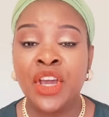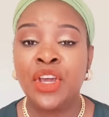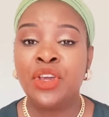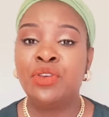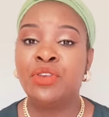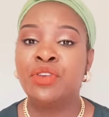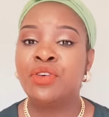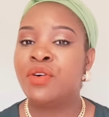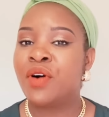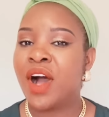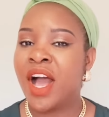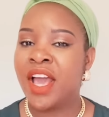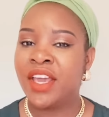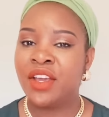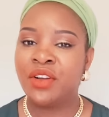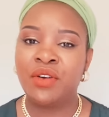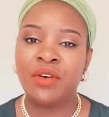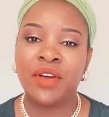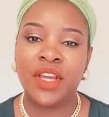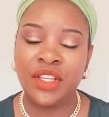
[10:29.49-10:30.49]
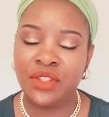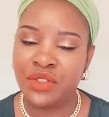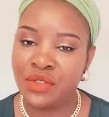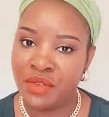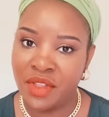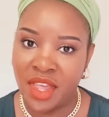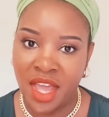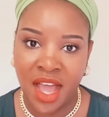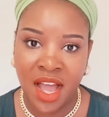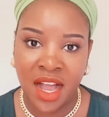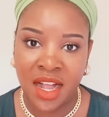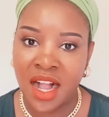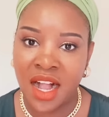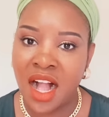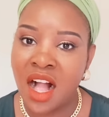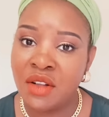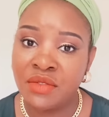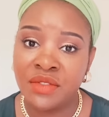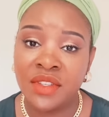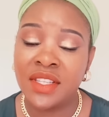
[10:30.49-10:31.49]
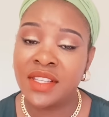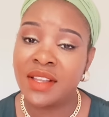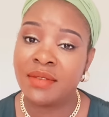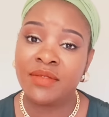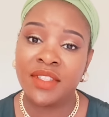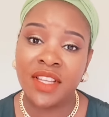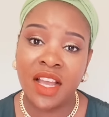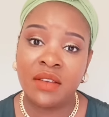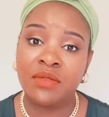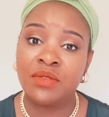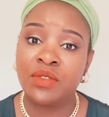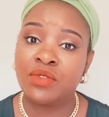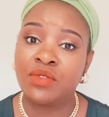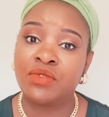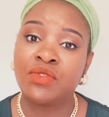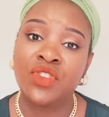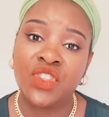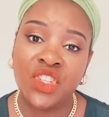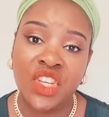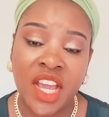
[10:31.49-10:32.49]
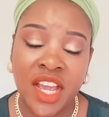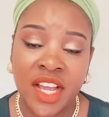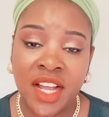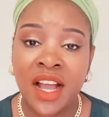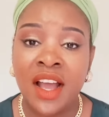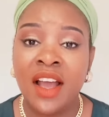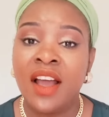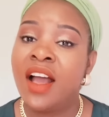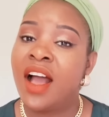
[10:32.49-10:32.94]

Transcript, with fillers: You know I go into their accounts sometimes to check,